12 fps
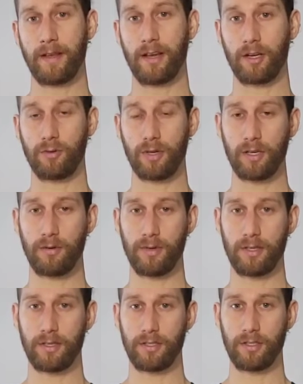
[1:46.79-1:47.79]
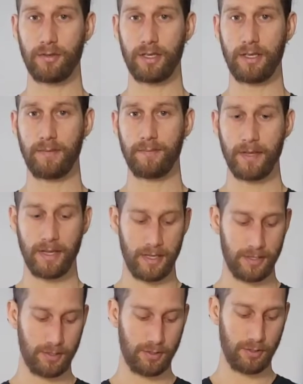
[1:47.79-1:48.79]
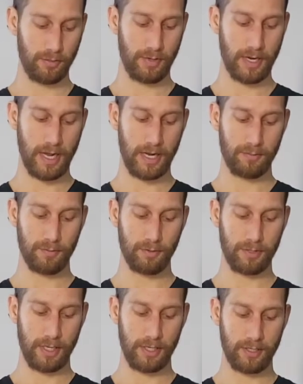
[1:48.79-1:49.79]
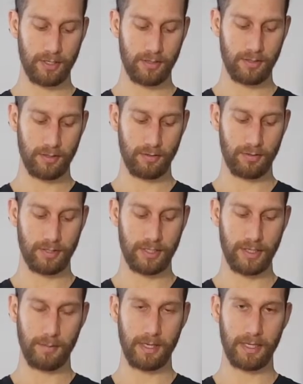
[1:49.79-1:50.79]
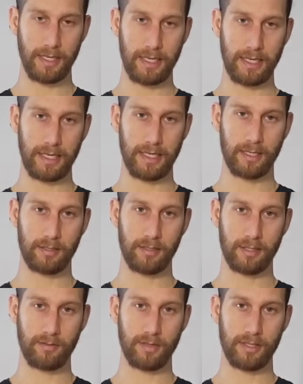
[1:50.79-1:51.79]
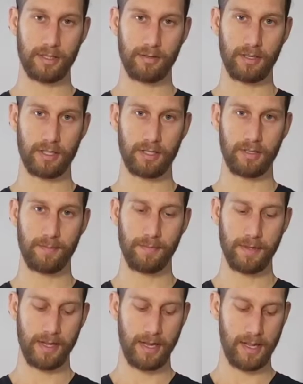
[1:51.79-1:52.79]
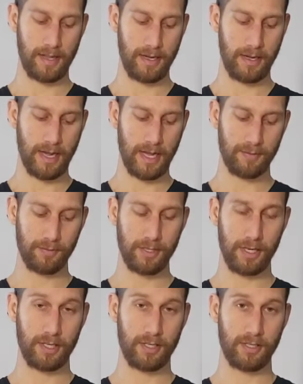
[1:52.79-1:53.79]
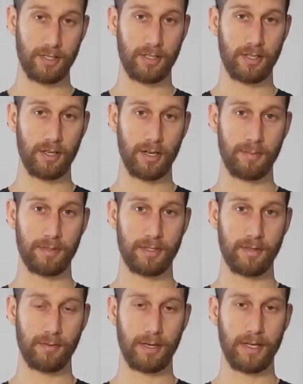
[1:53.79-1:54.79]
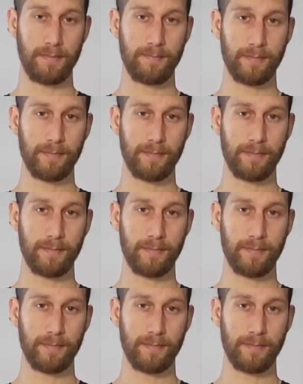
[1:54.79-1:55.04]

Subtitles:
A quicker way to do it is to do 9 rotations, so you're stimulating it in a clockwise direction, and then 9 rotations in the opposite way.